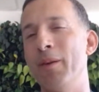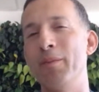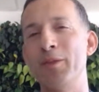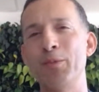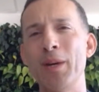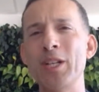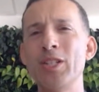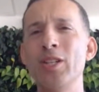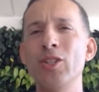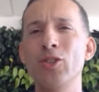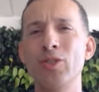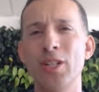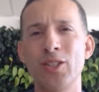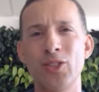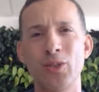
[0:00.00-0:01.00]
especially
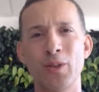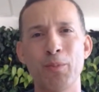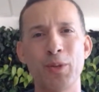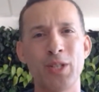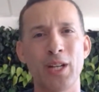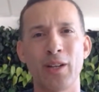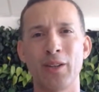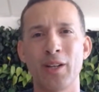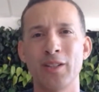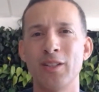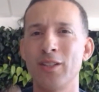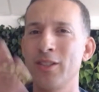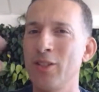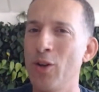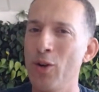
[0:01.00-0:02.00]
jujitsu in particular, because
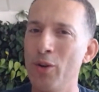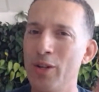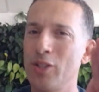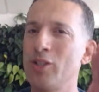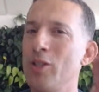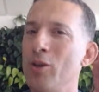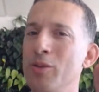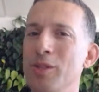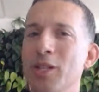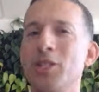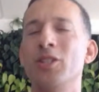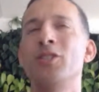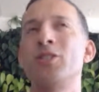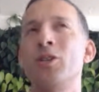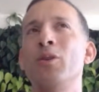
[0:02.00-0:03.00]
it's so it's so niche,
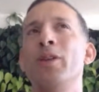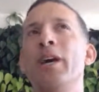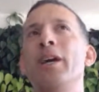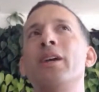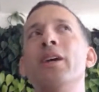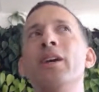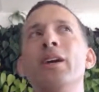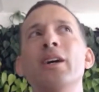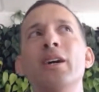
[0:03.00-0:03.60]
it's so like